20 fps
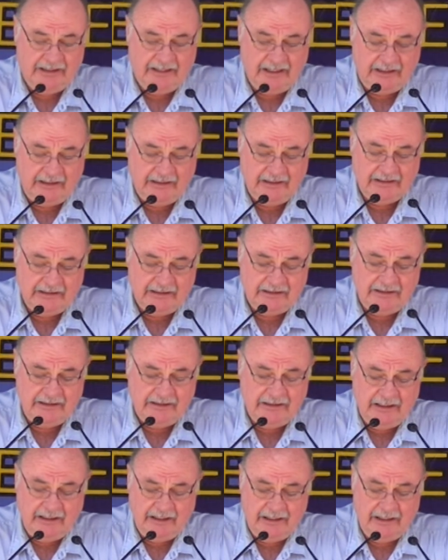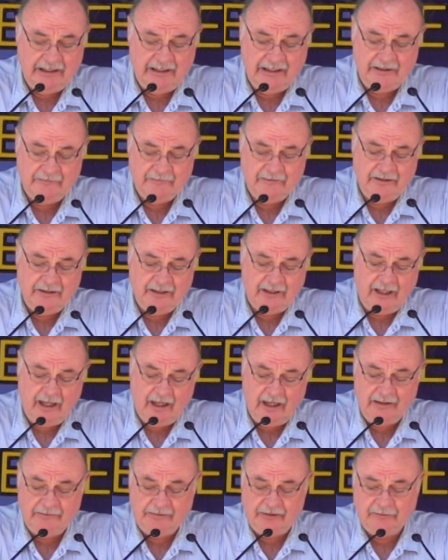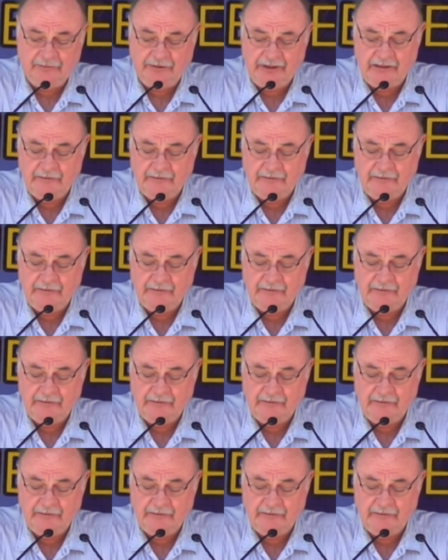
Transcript: dignity, and even the lives of